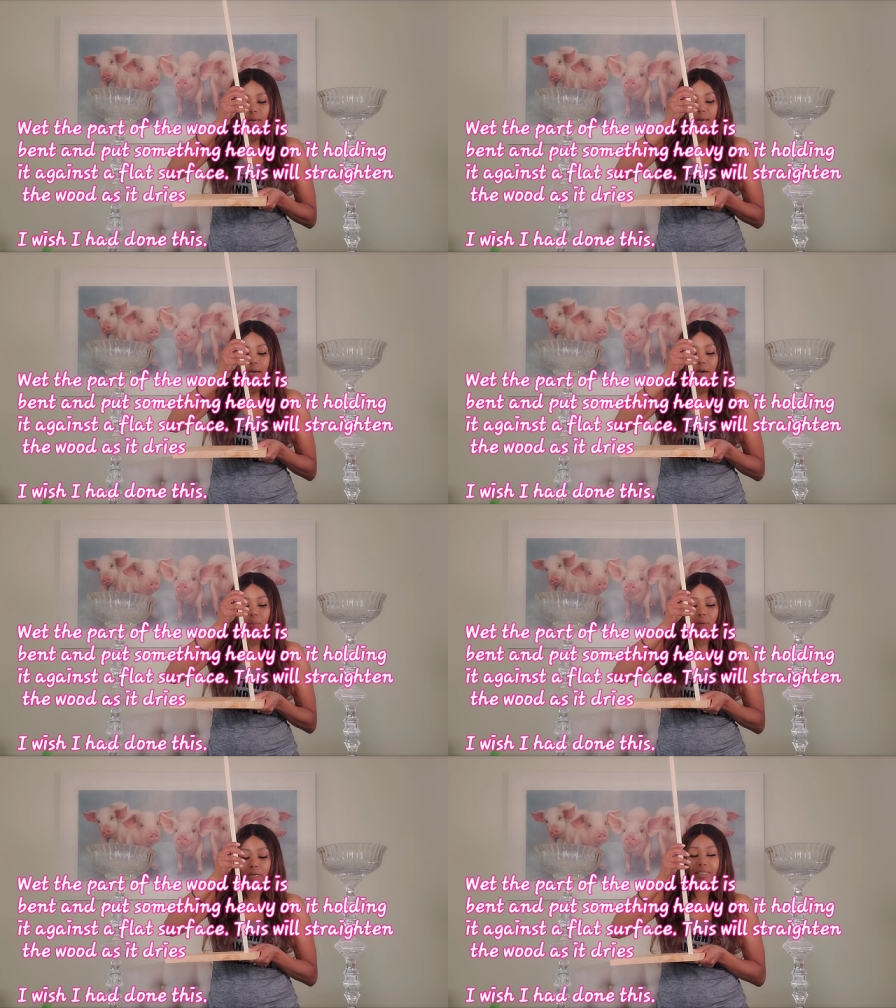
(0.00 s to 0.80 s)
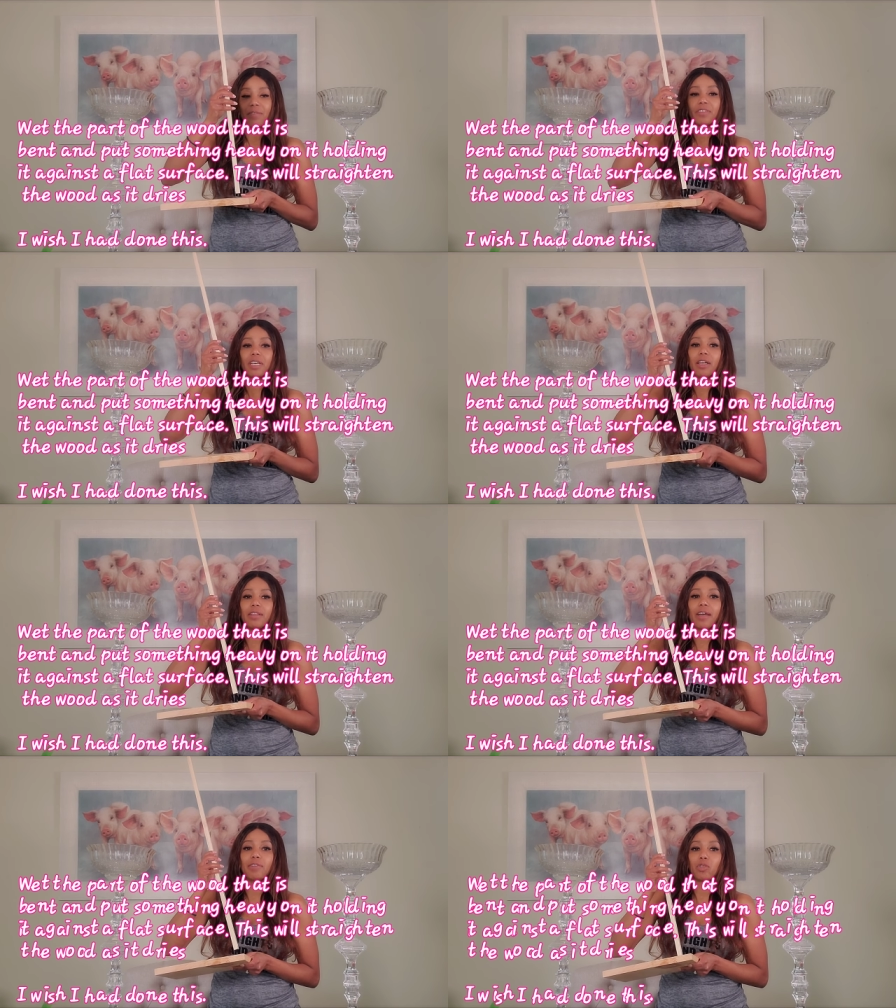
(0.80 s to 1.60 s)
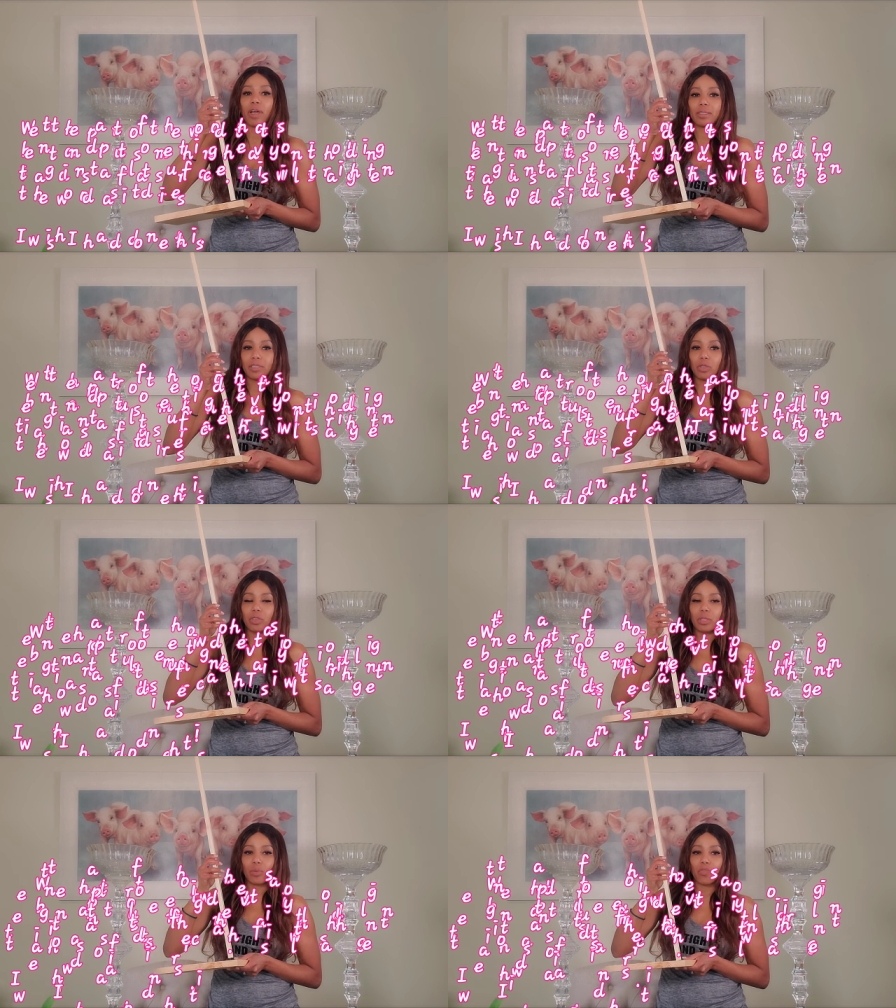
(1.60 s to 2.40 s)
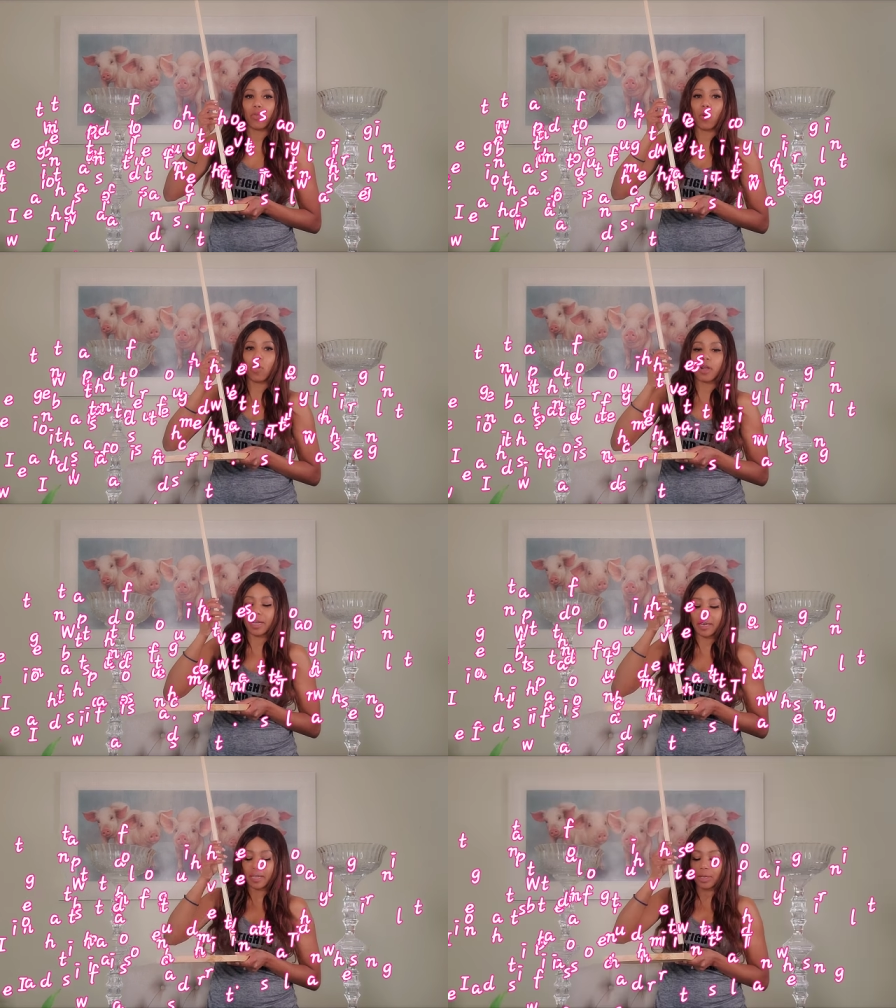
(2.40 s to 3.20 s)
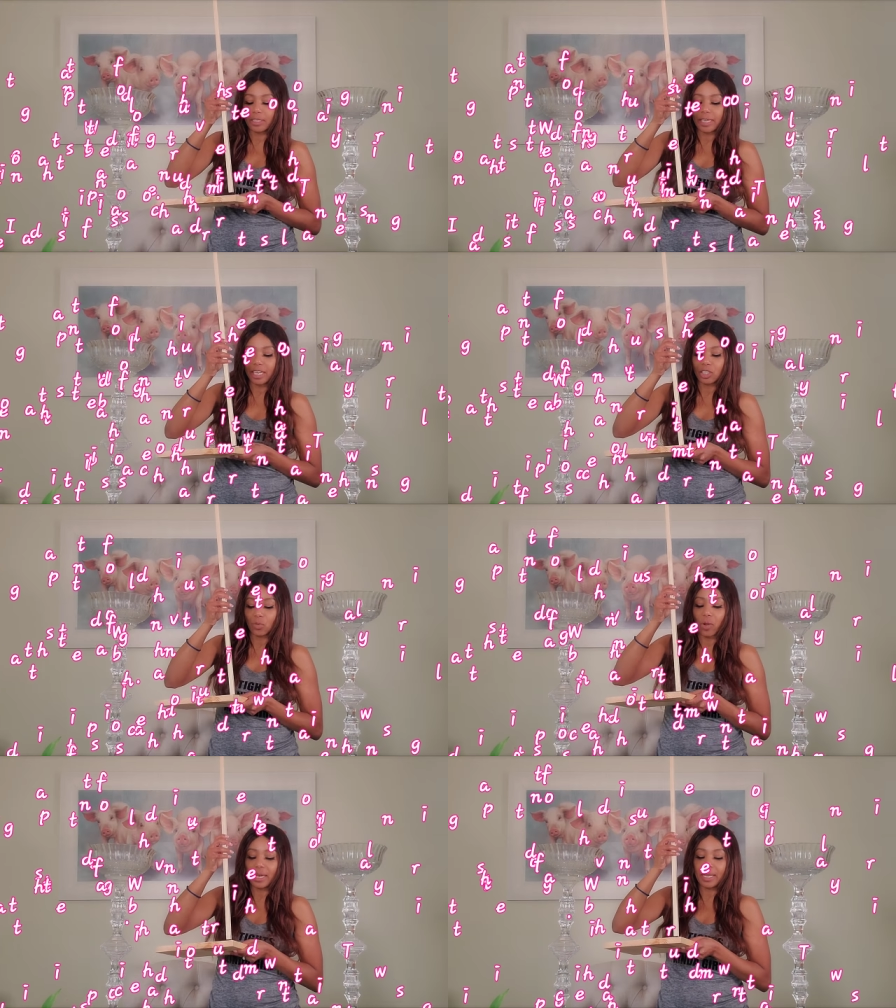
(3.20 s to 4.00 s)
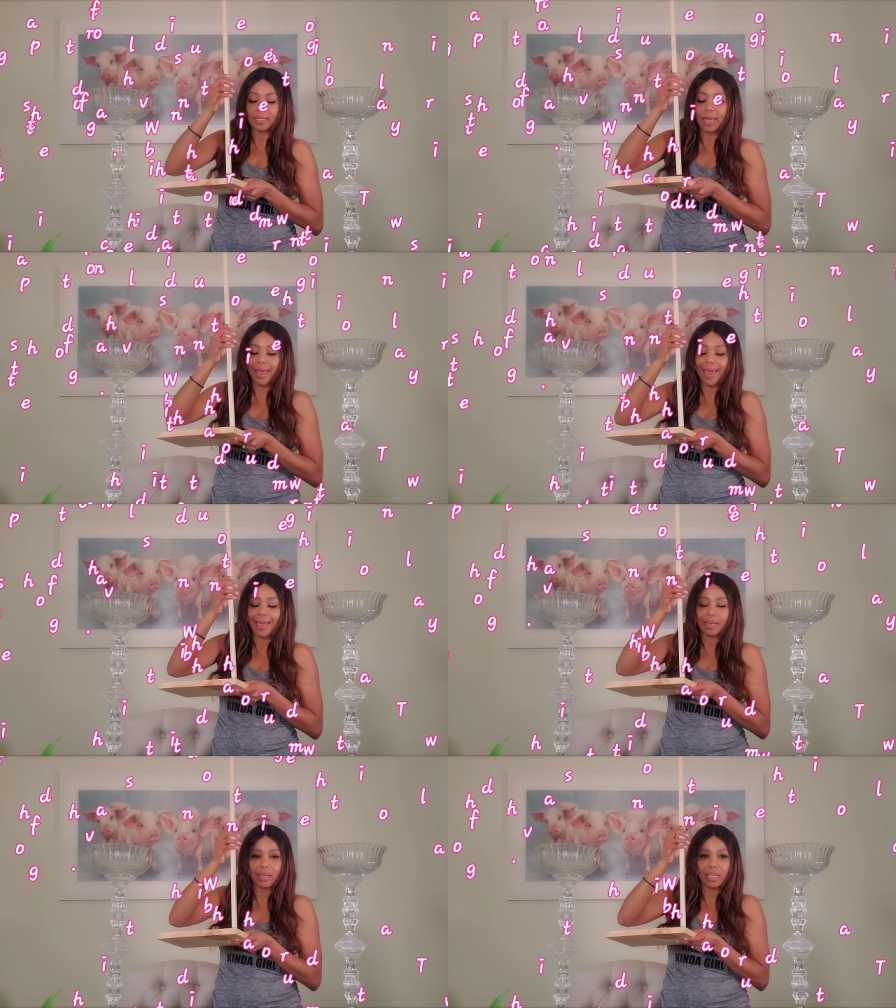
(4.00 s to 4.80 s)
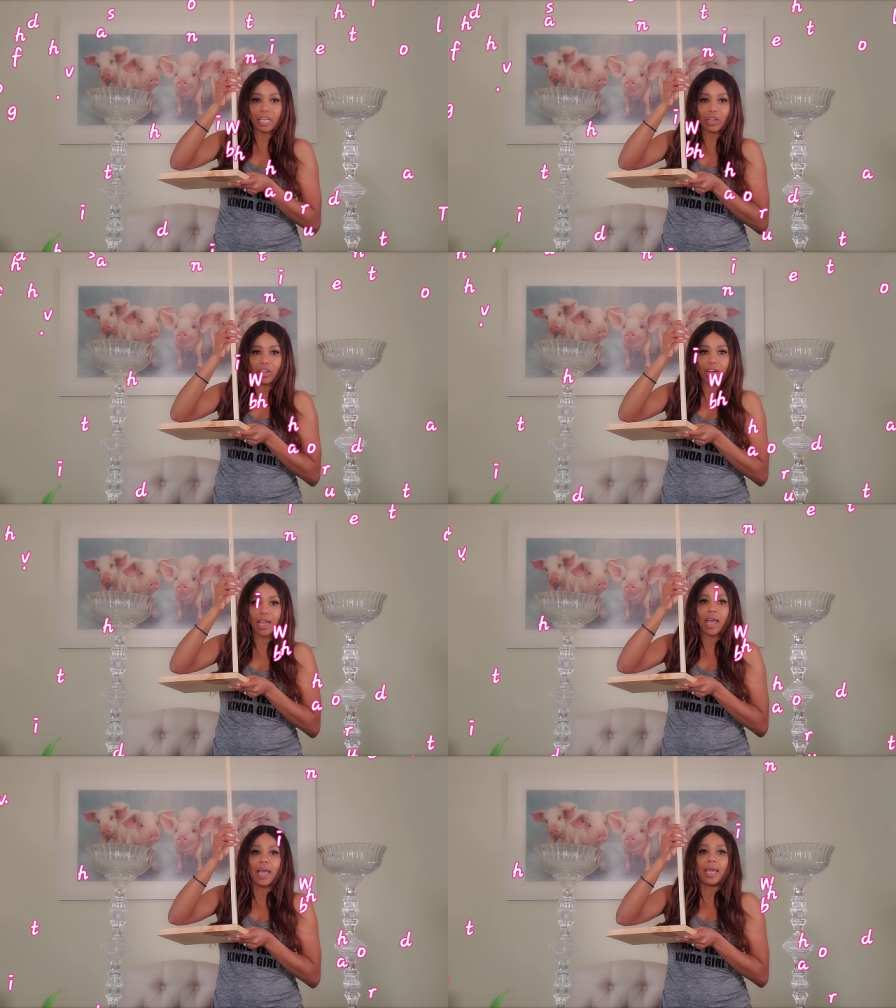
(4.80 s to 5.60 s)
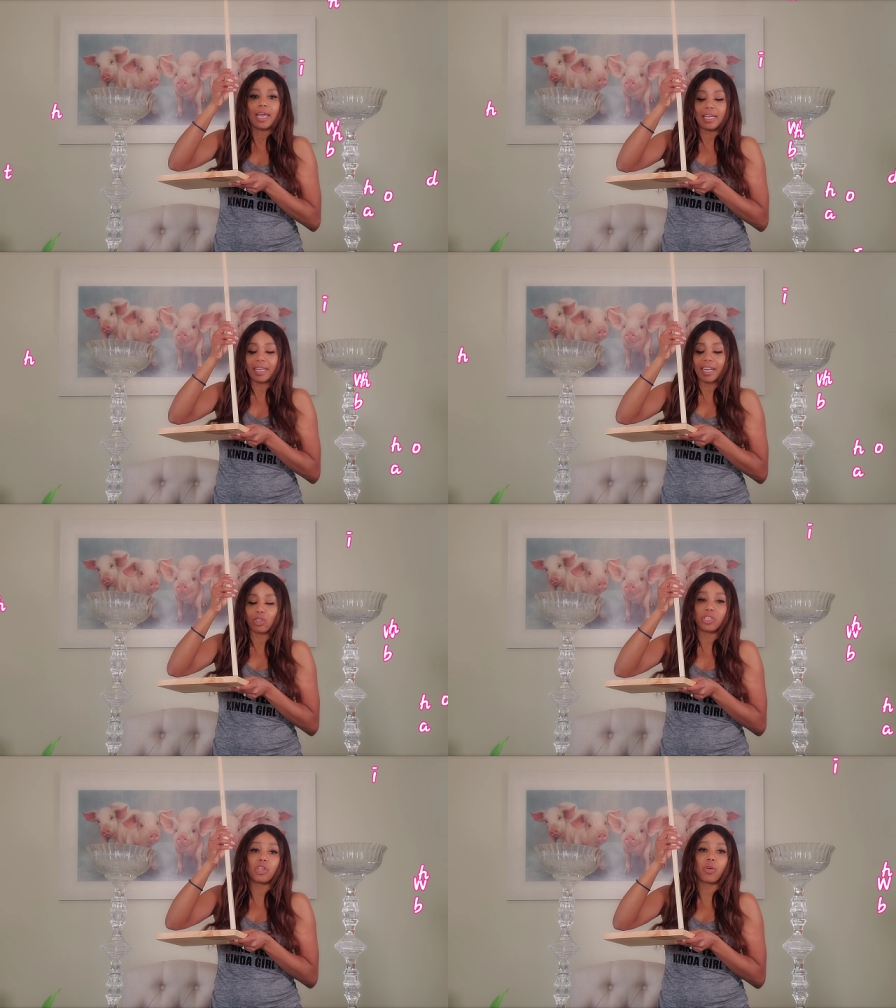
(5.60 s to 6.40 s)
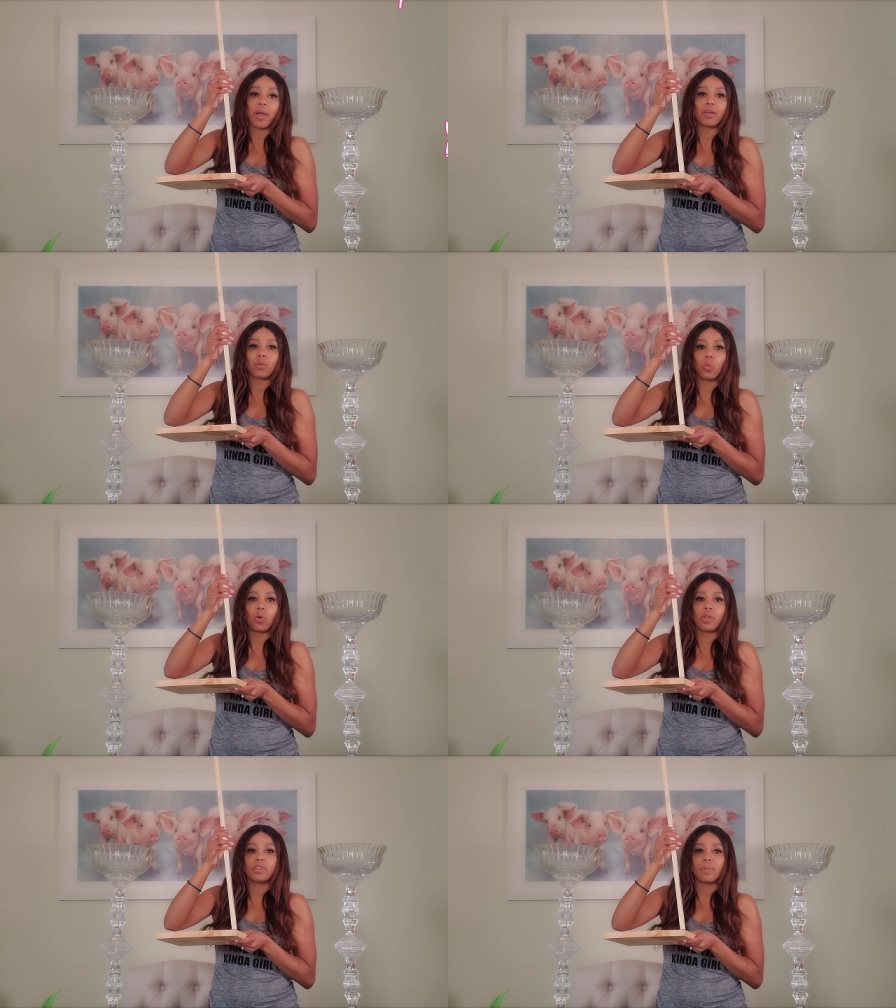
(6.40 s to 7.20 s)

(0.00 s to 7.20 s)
because um, I've done, I've tried to do this before and I attach it right at the end here and it actually cracked the wood.